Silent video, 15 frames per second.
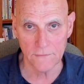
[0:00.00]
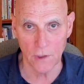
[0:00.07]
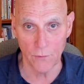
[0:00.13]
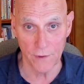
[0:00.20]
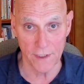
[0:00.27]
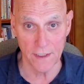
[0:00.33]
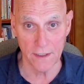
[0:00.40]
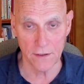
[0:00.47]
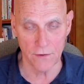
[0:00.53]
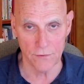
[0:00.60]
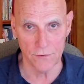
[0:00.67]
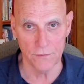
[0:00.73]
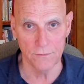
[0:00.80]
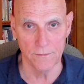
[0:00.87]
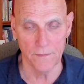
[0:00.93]
within a
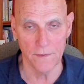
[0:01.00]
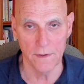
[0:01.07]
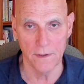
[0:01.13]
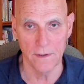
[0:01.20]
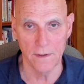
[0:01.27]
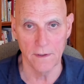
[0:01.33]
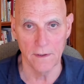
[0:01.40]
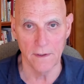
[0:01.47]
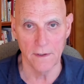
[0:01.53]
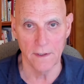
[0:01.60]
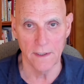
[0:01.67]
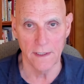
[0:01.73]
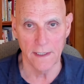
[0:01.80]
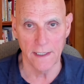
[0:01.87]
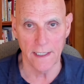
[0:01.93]
group
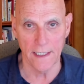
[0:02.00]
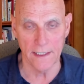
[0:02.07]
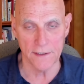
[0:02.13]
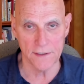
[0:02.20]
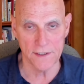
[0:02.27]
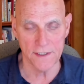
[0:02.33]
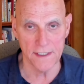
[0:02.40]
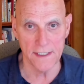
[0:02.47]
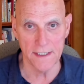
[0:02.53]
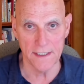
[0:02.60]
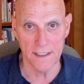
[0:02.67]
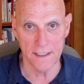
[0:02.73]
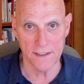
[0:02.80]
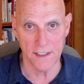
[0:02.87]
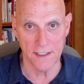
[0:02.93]
and see
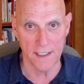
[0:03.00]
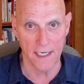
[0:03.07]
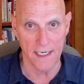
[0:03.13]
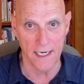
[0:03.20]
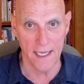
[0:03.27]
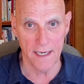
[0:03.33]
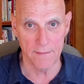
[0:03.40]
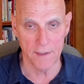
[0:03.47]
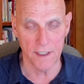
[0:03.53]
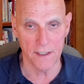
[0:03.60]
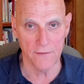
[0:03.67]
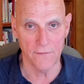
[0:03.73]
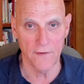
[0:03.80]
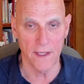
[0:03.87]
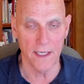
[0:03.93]
it as a
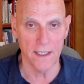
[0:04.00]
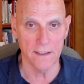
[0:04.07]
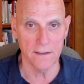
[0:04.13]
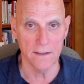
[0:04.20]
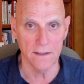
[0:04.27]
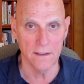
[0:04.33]
dynamic that